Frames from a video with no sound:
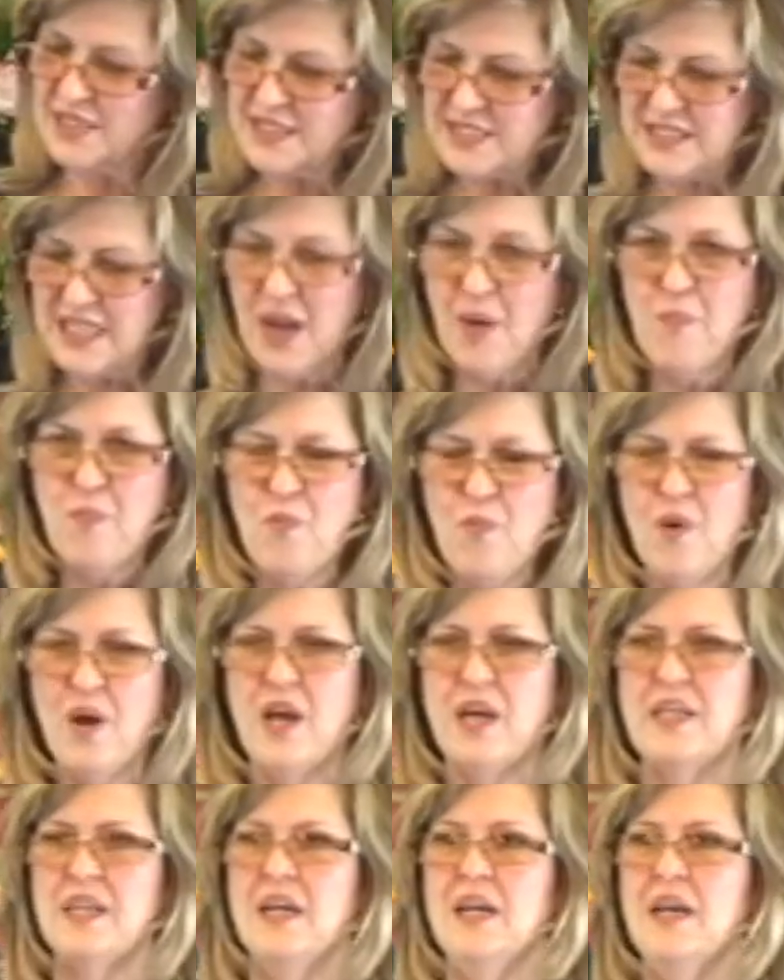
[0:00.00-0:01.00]

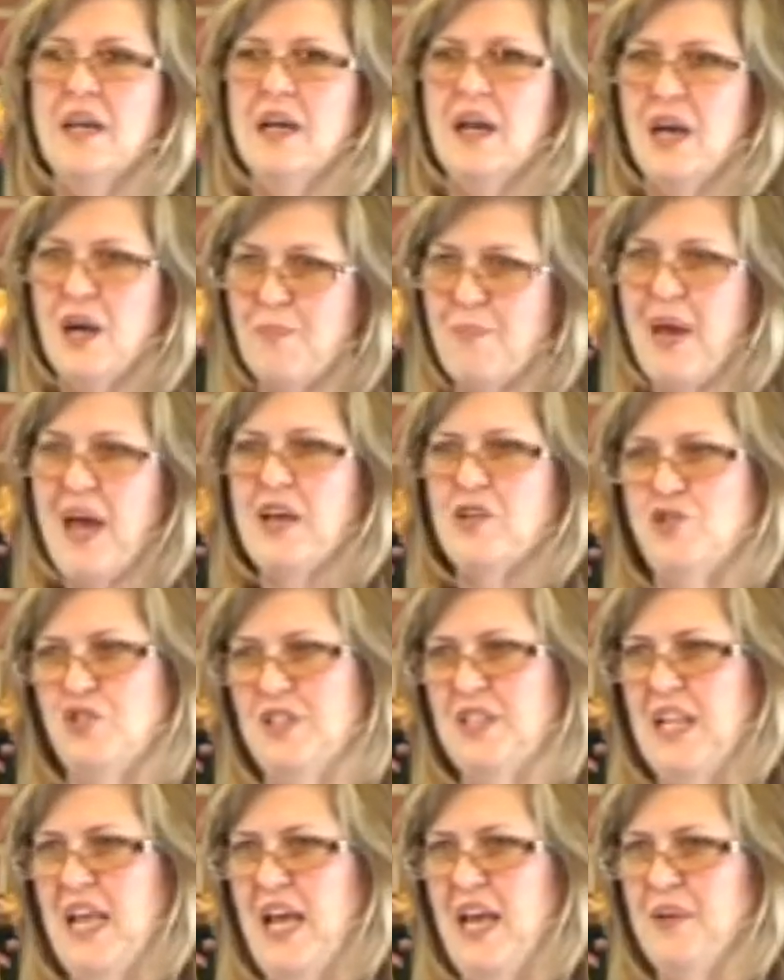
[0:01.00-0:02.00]
Someone
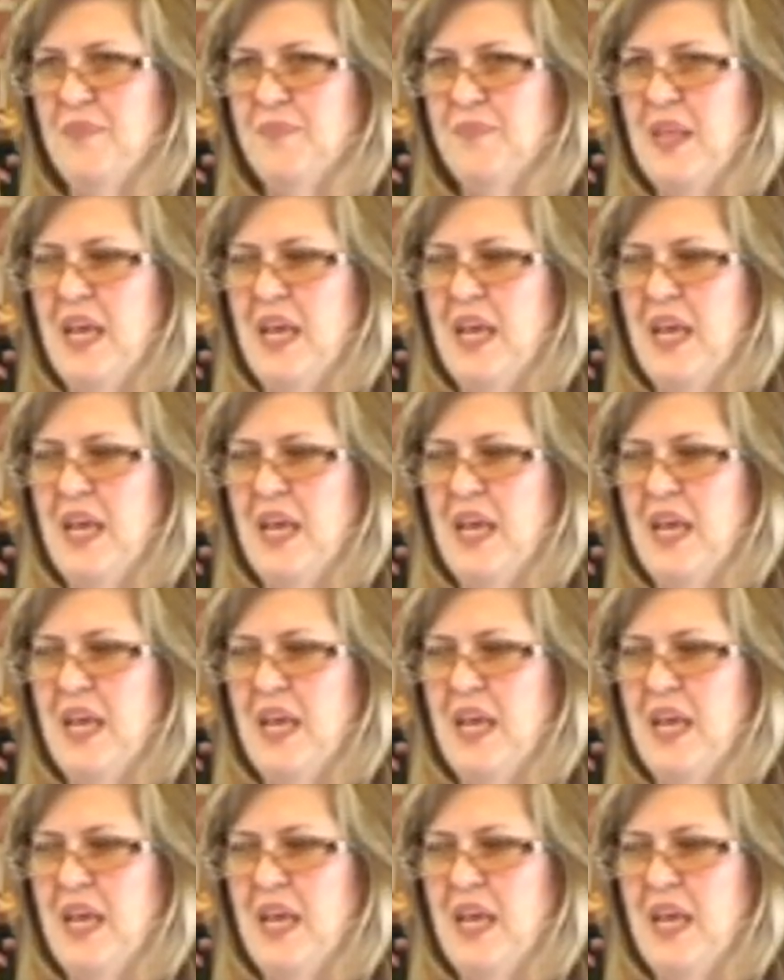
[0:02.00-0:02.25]
imagined that.